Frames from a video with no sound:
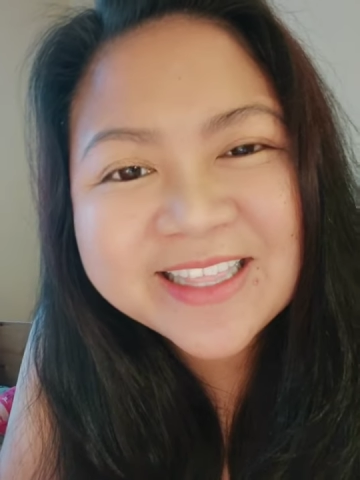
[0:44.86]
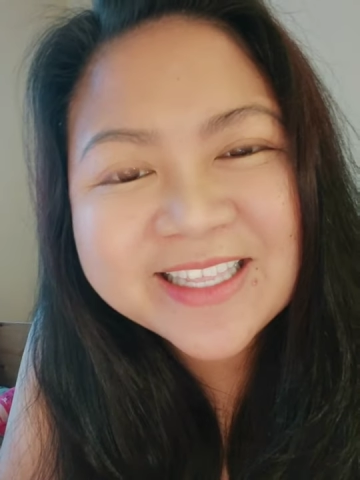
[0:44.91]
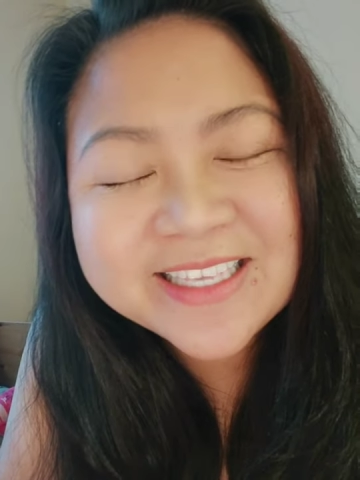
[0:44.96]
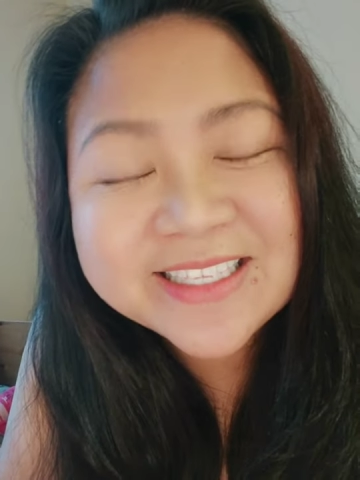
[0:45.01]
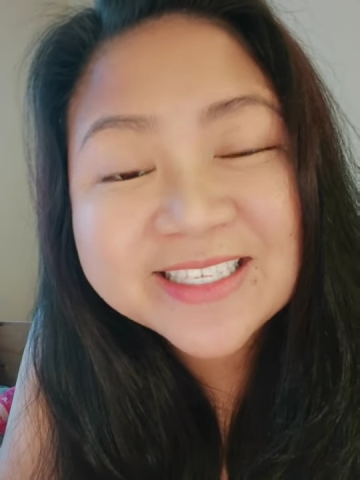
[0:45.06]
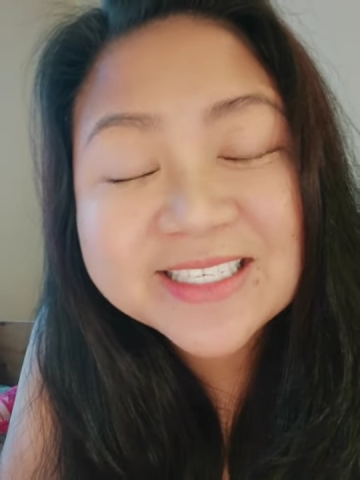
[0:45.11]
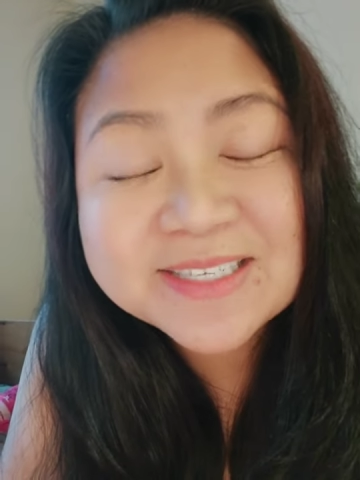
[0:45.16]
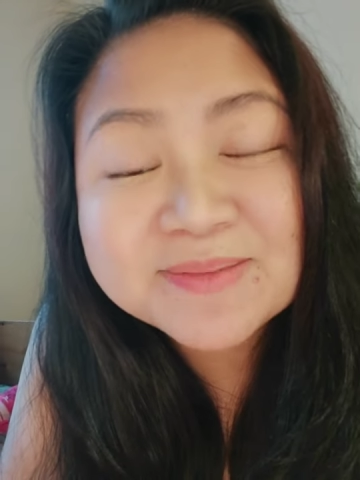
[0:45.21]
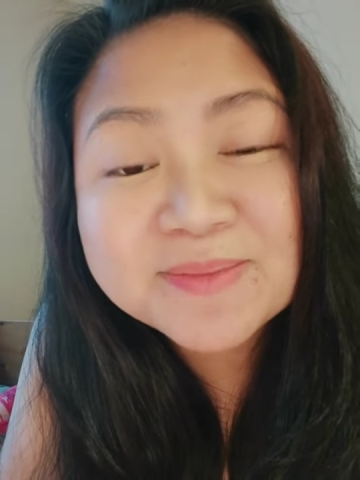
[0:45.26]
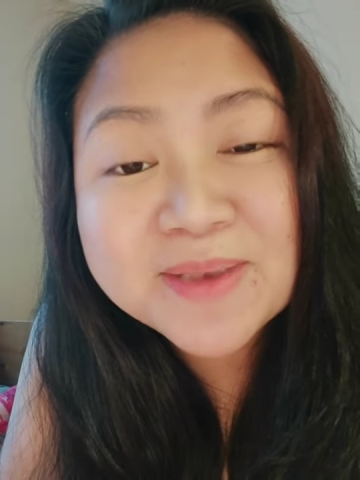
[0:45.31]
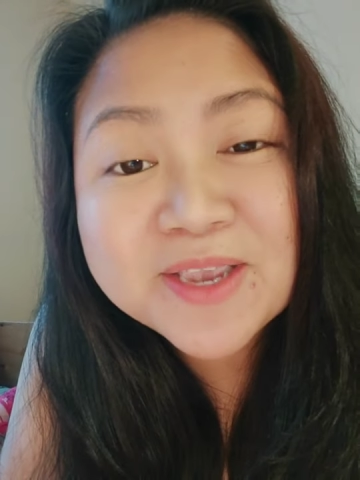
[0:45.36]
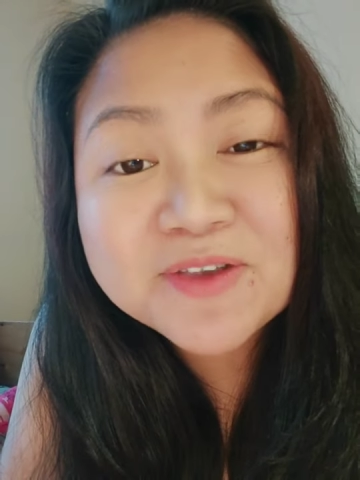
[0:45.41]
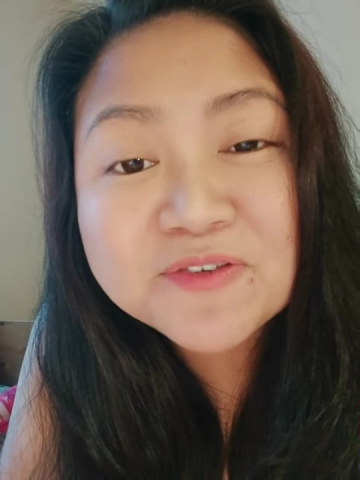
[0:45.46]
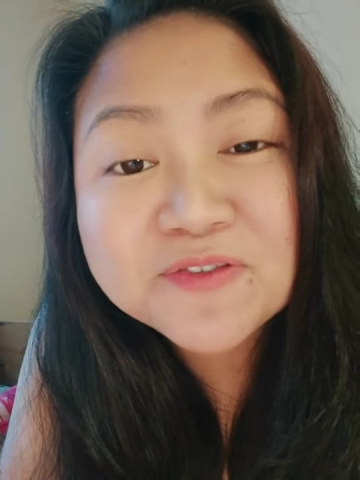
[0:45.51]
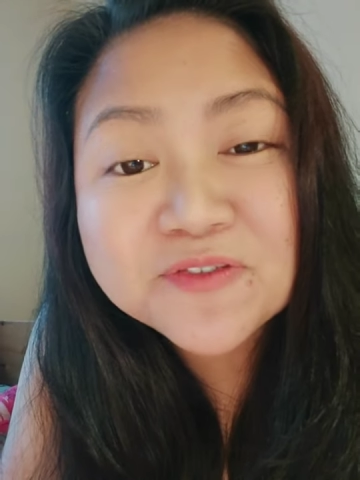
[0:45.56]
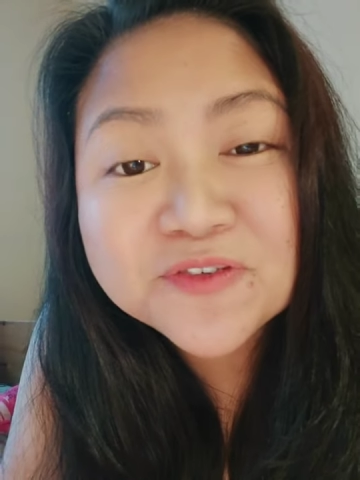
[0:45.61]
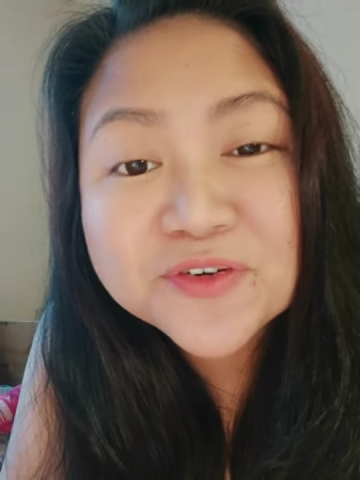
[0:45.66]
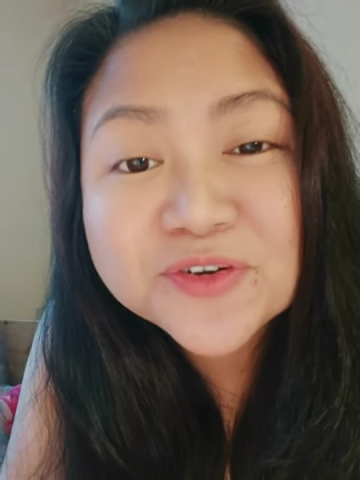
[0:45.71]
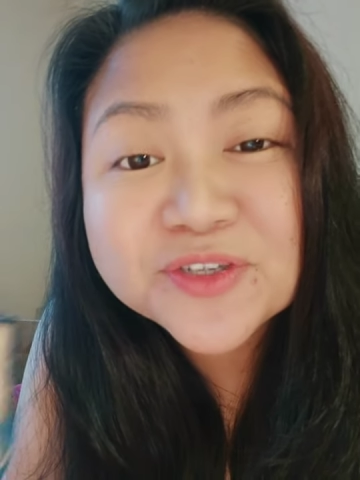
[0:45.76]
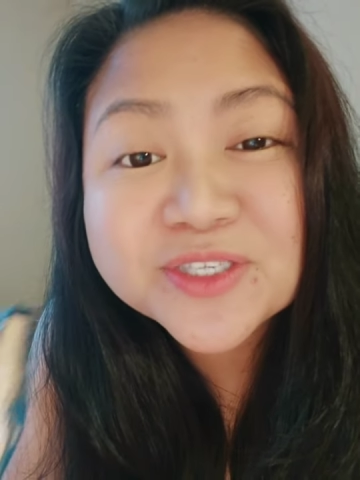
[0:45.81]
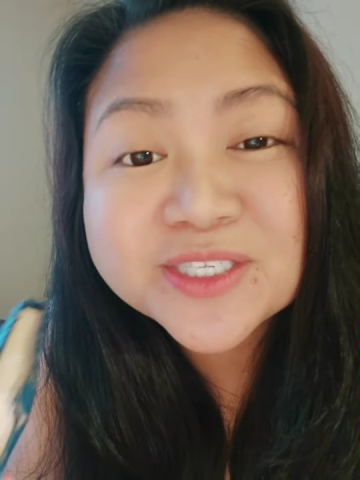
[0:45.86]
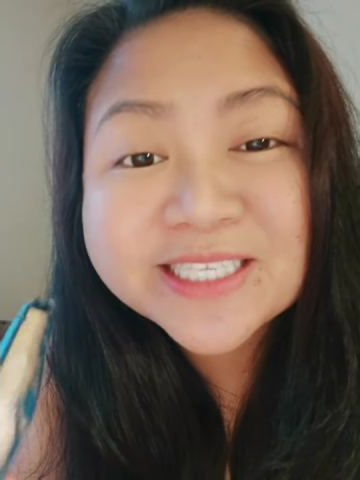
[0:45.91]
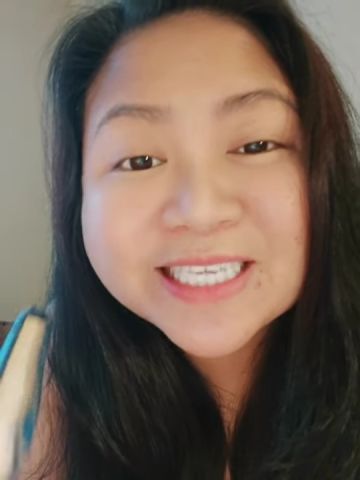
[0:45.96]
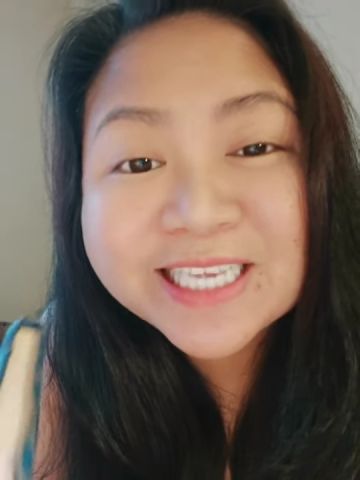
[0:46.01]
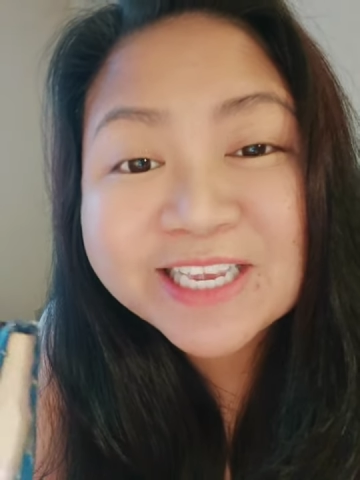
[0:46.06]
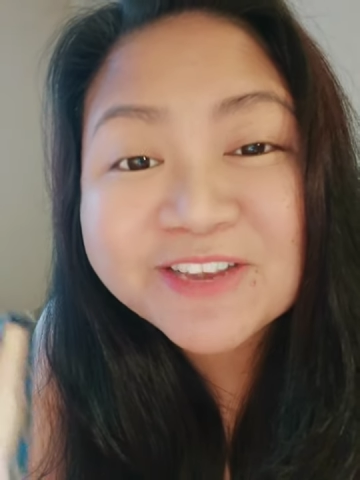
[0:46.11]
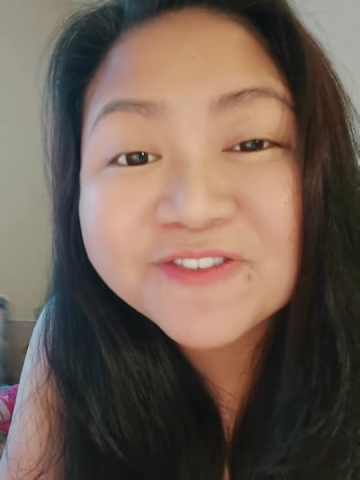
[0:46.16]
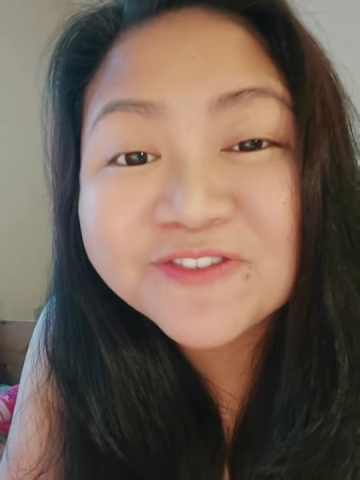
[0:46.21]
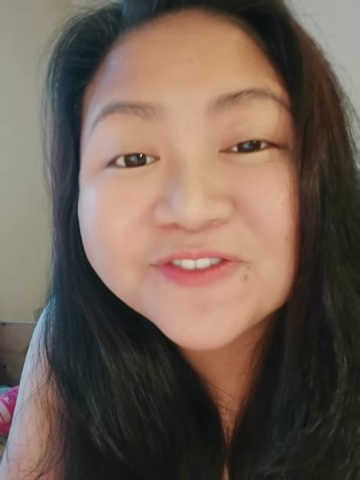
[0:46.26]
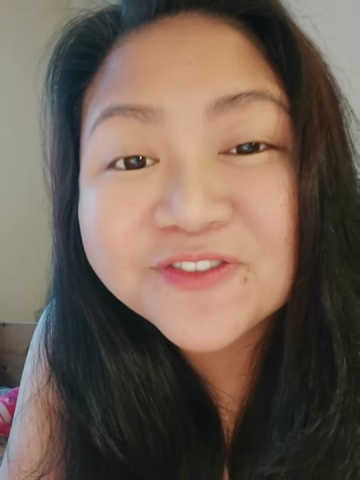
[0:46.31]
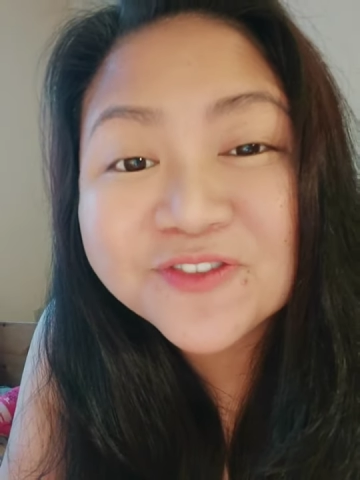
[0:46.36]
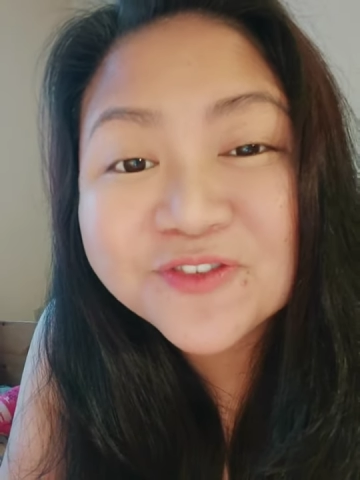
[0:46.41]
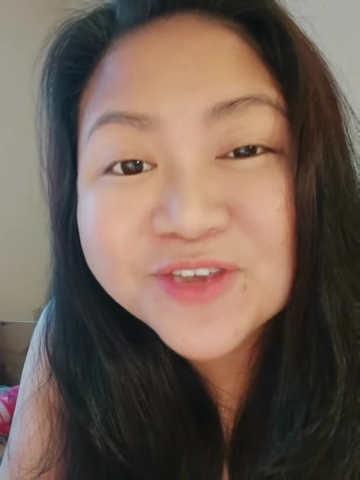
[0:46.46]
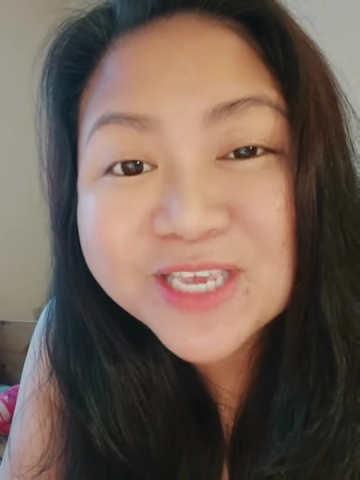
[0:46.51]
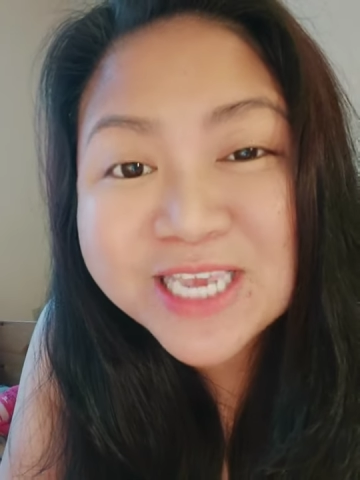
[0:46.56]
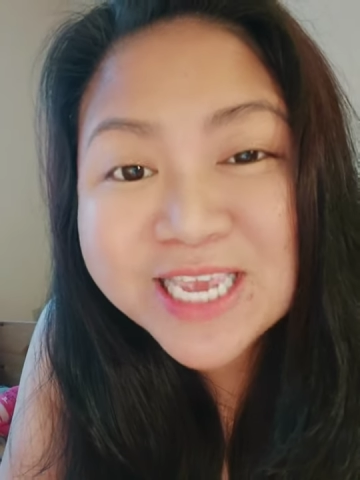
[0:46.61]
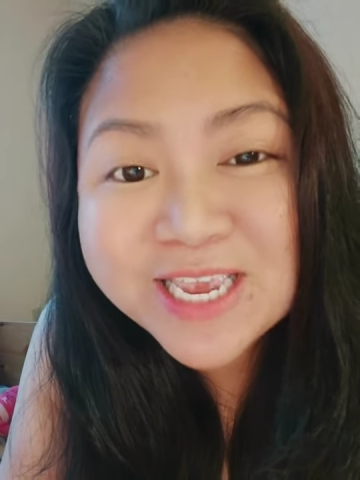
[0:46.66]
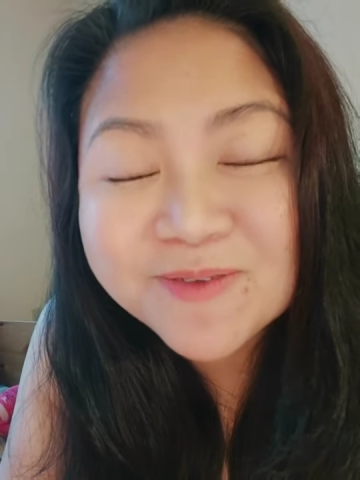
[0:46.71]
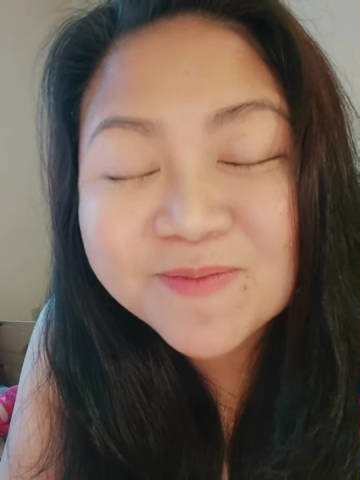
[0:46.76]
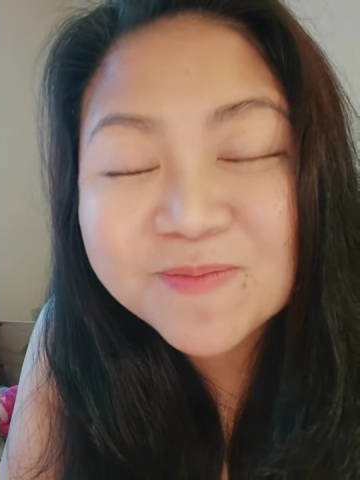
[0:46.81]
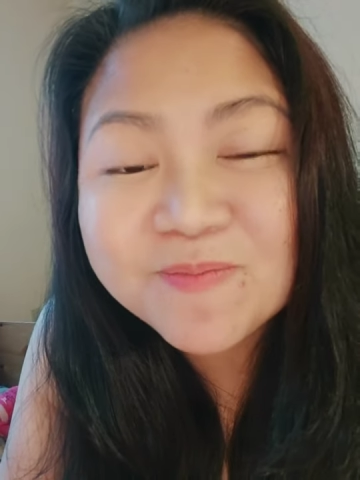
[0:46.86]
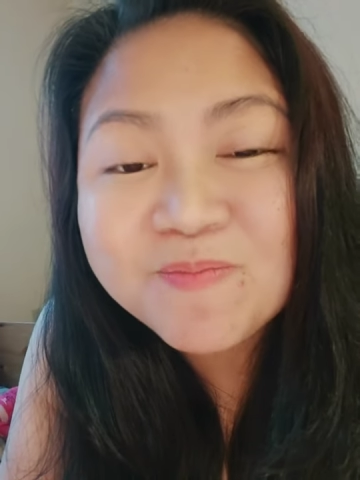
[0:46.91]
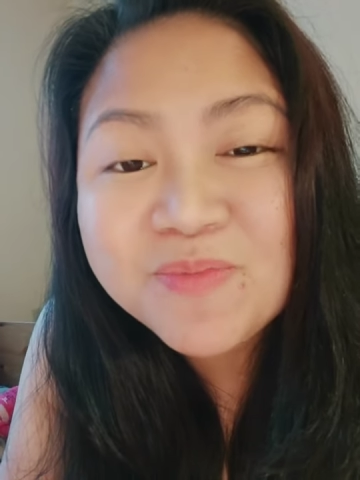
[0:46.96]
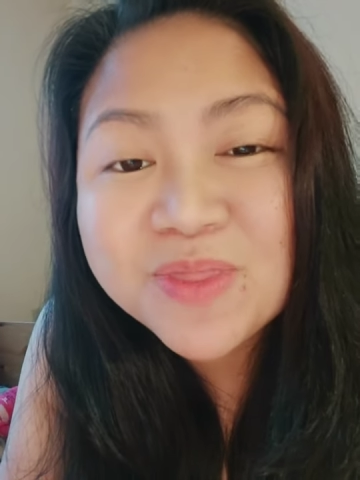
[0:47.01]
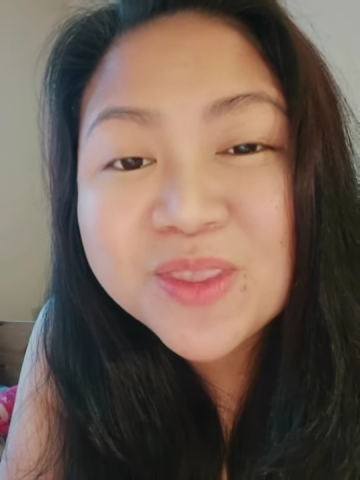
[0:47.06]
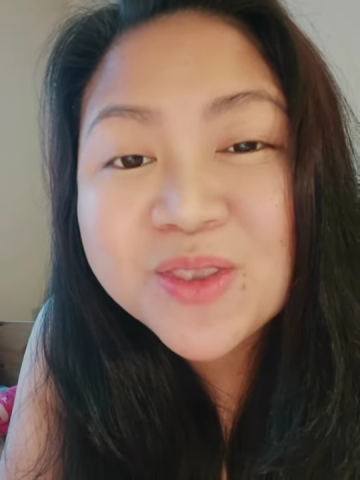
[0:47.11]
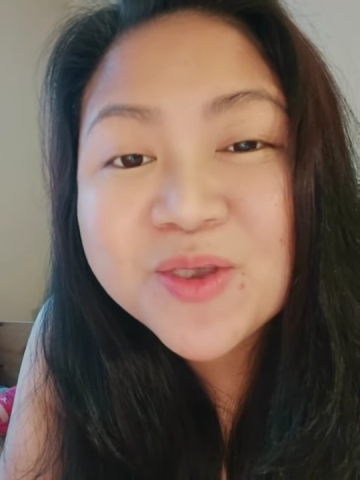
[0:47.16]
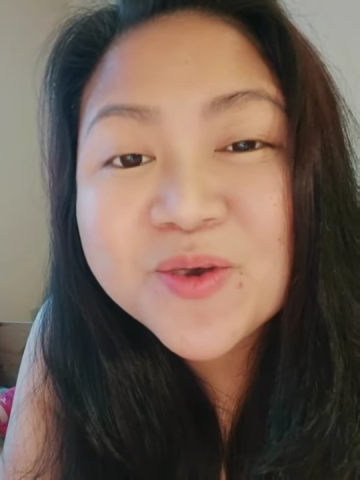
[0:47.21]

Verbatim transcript: This is my first gift to him